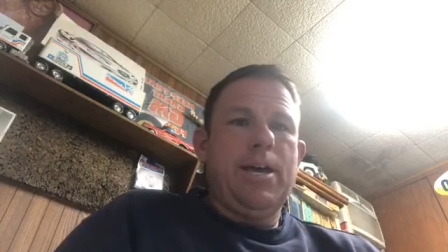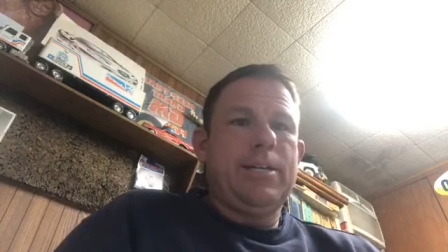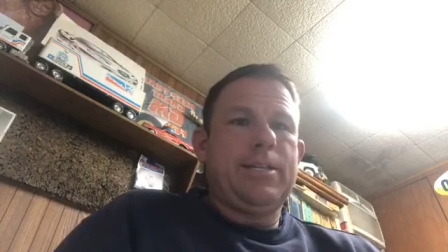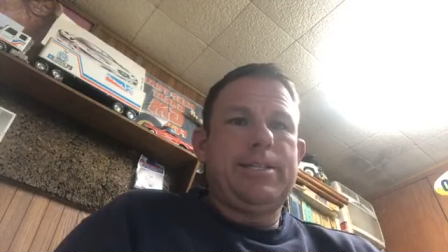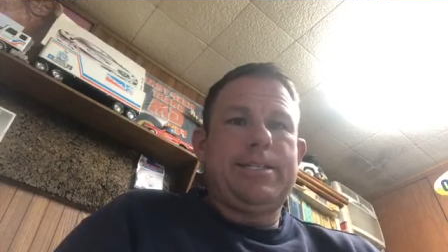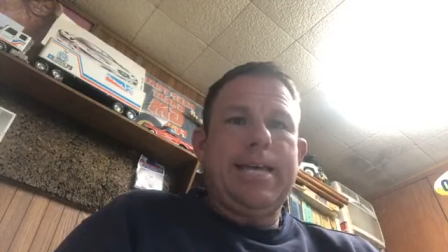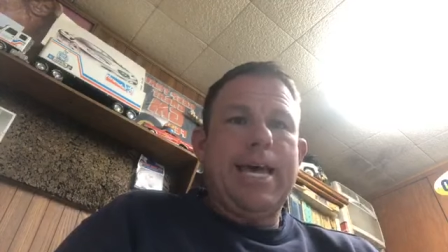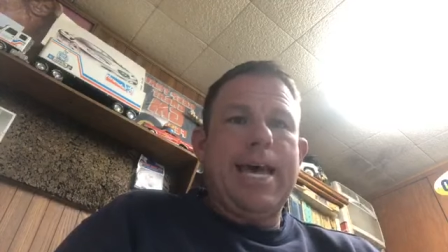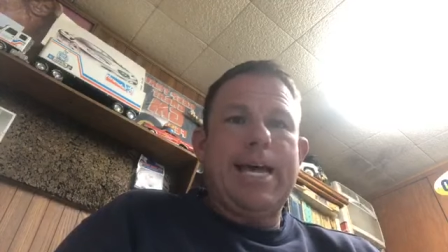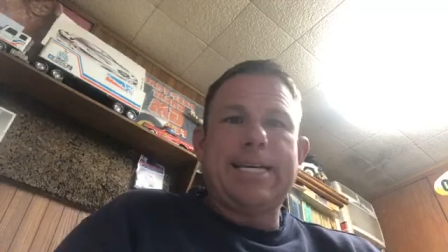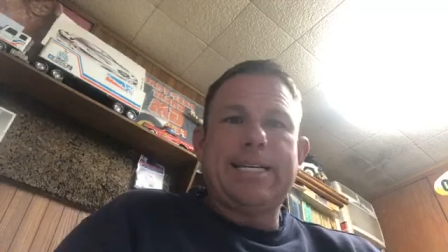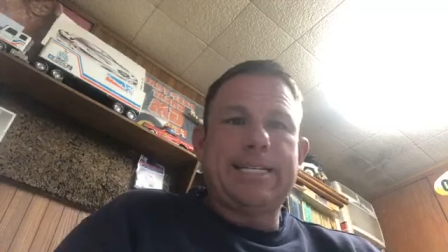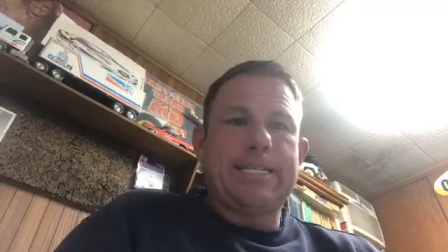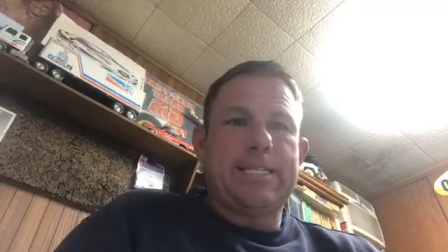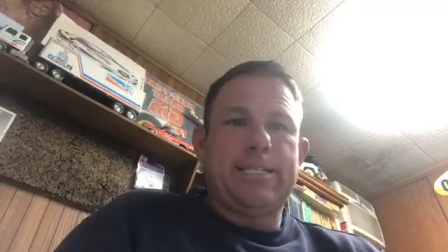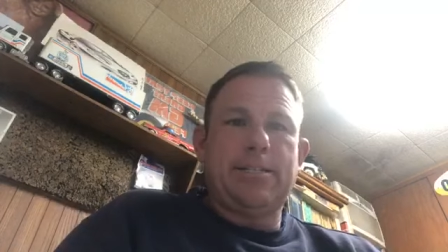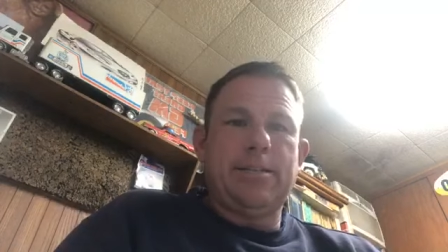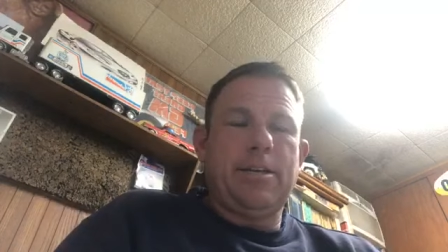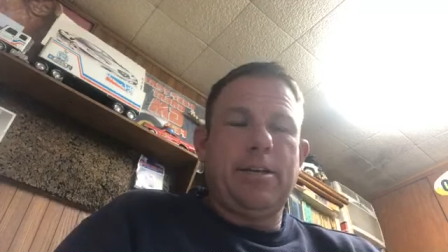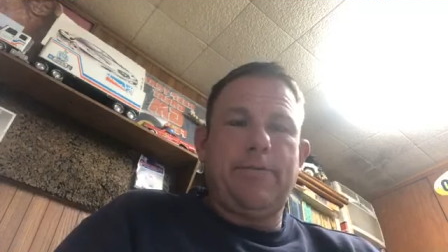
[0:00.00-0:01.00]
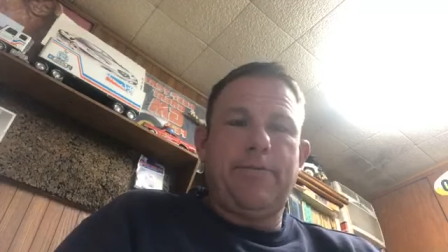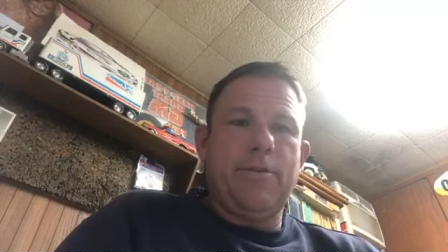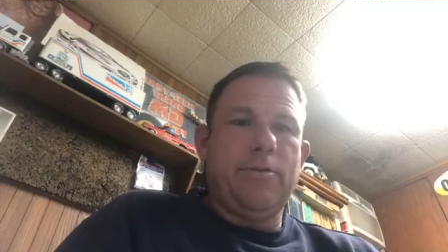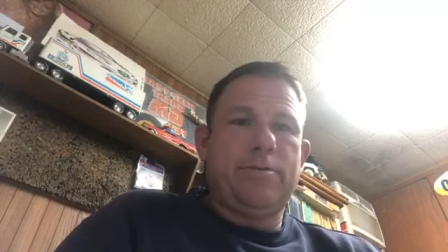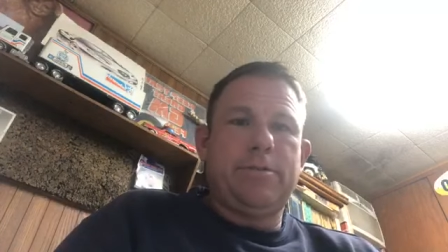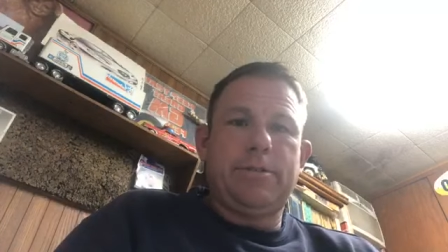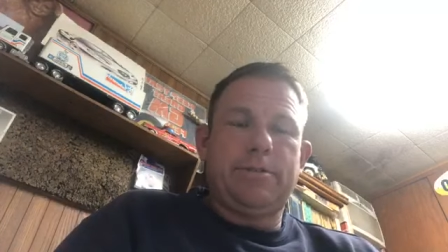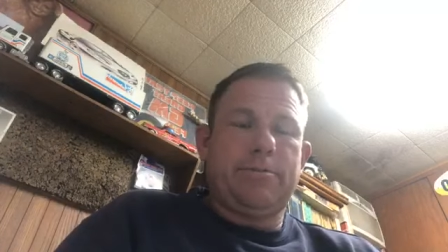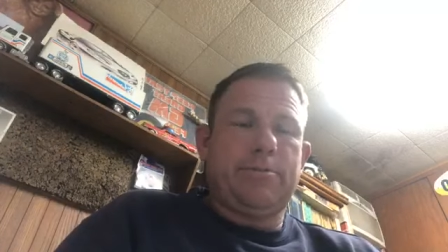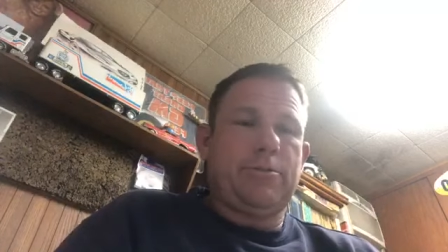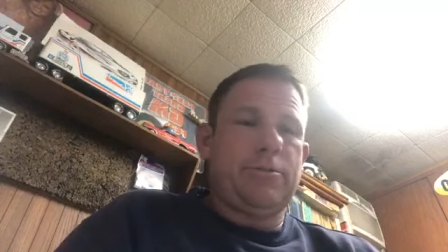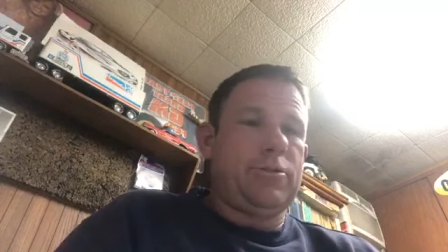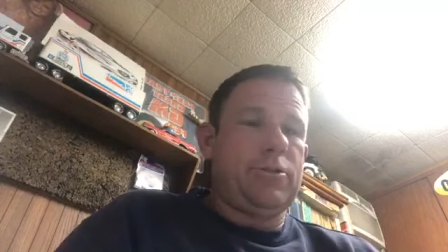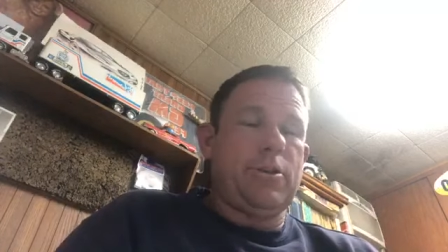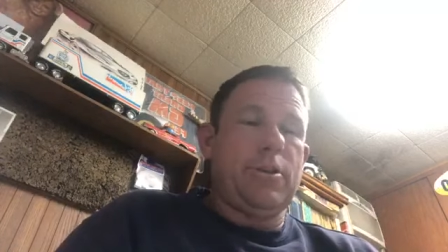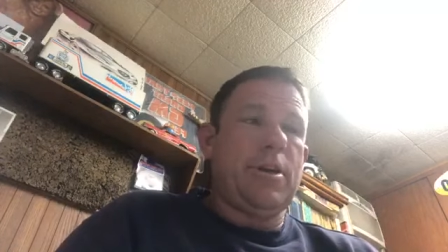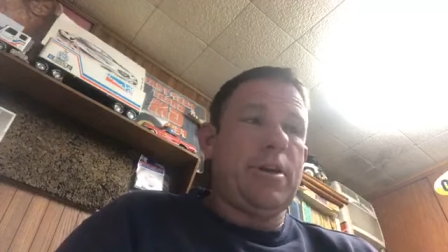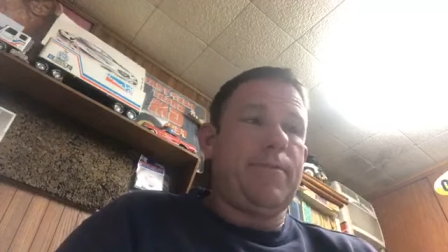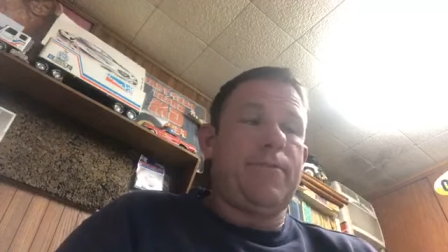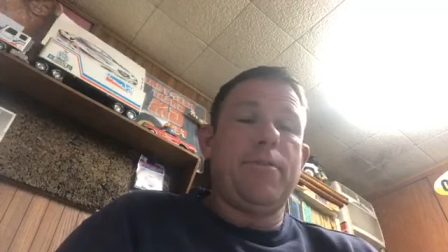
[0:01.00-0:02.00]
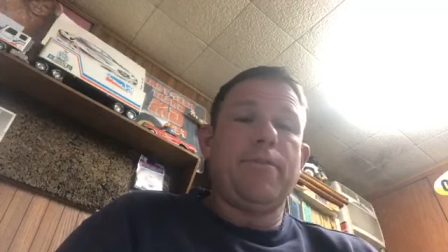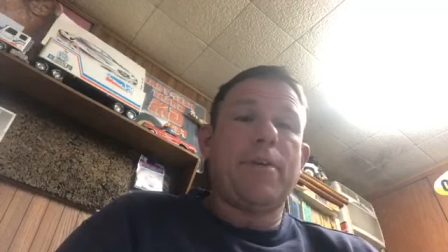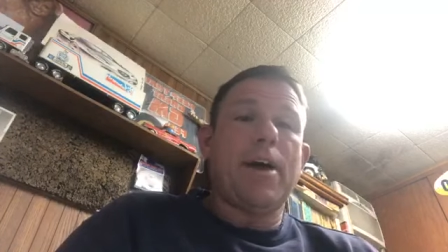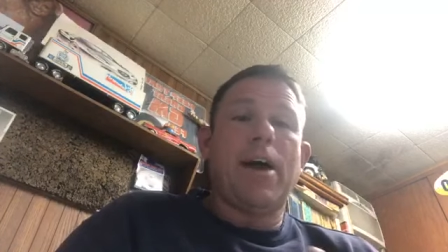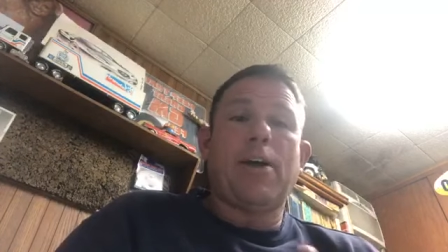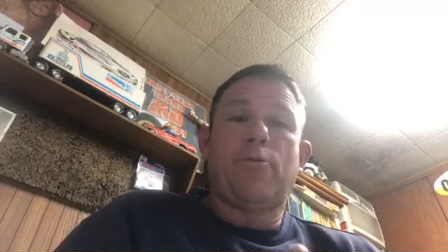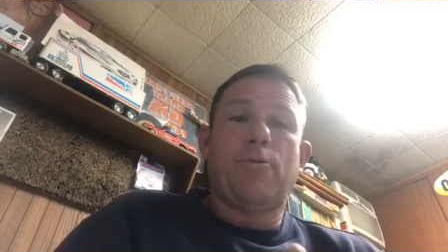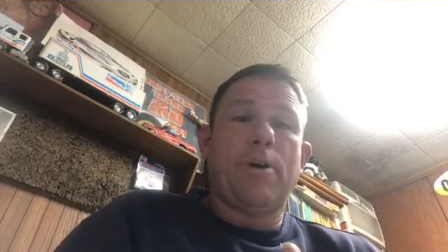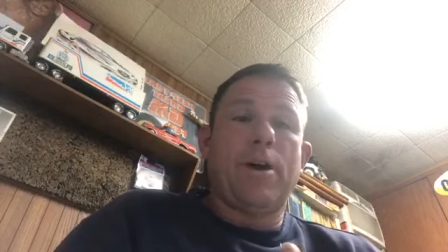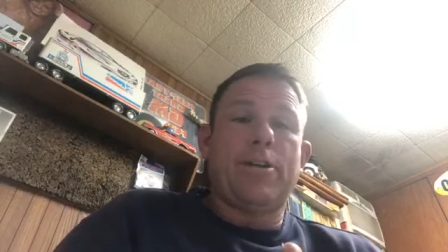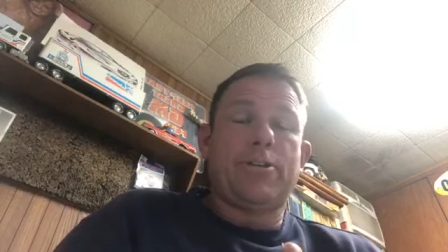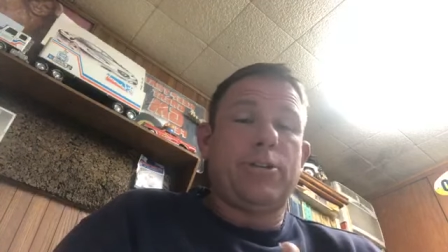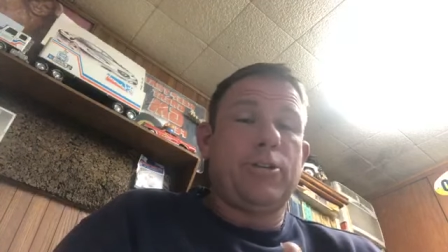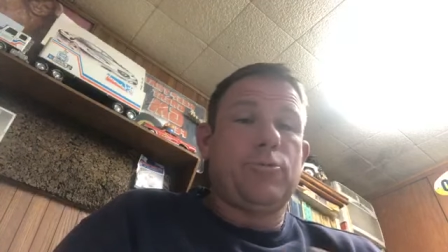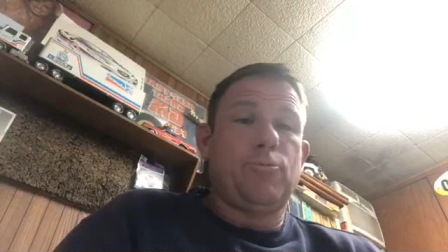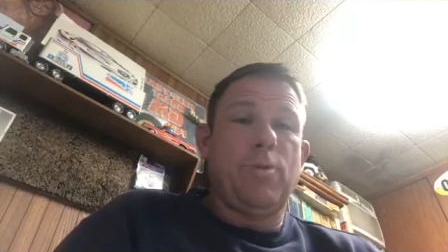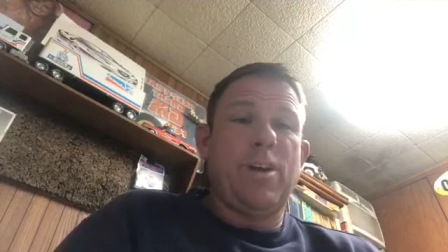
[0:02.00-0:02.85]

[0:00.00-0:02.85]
Texts, if you've got questions,